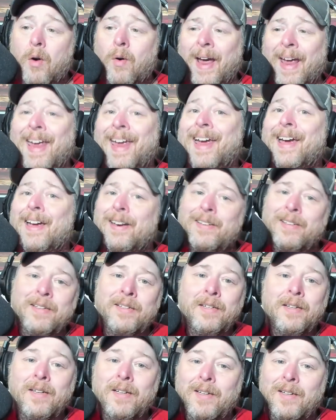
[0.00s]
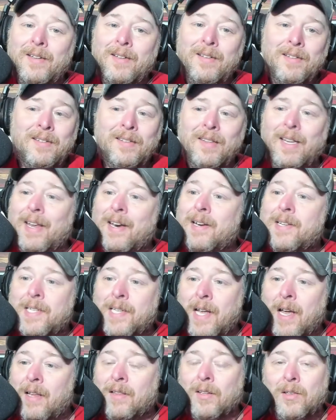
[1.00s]
And let us
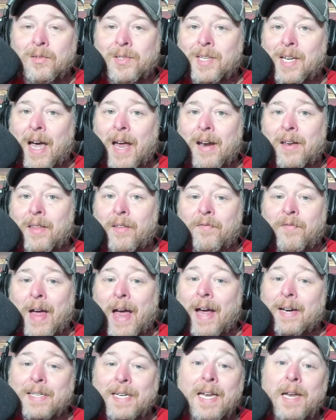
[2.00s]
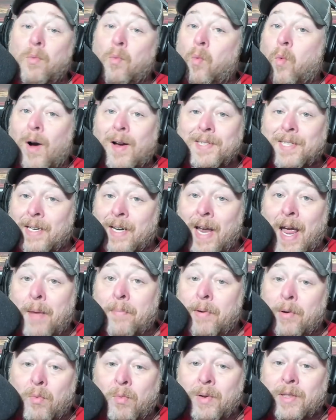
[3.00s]
not lose sight of the fact he wasn't
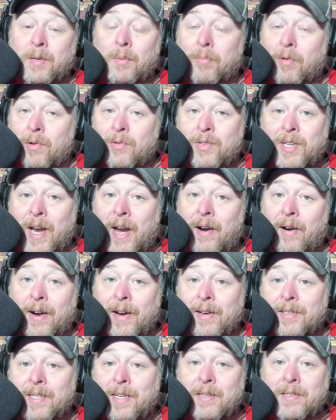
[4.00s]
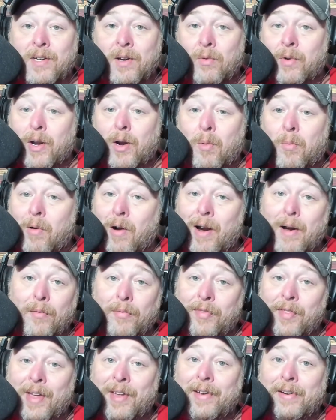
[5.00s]
happy with the Bruce Arians, Antonio Brown
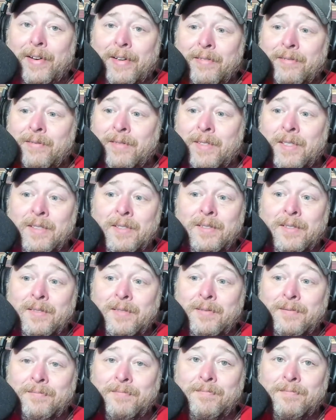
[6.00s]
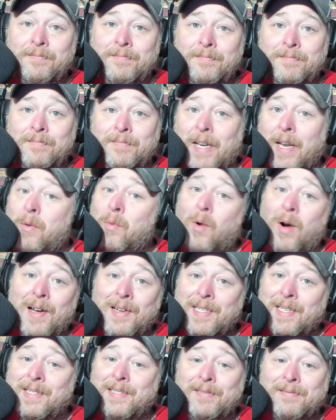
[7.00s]
thing. He
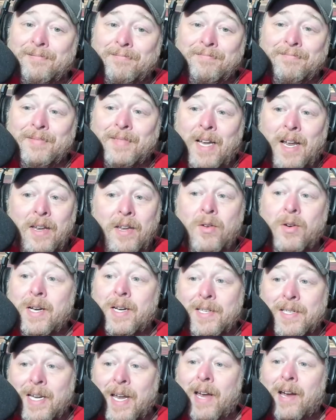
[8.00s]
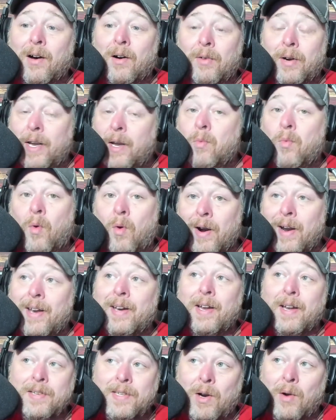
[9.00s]
wasn't. You could tell he
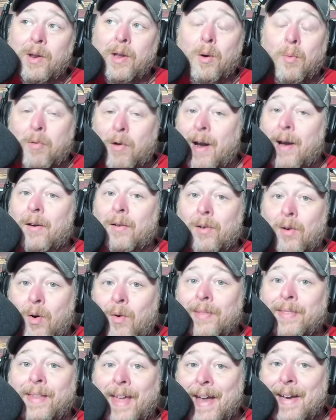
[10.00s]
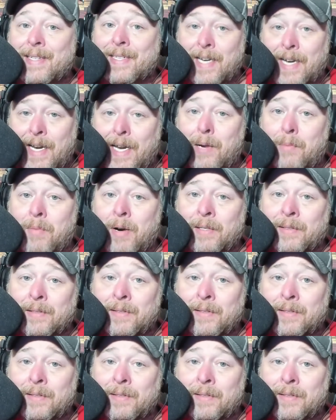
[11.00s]
wanted Antonio Brown on that team.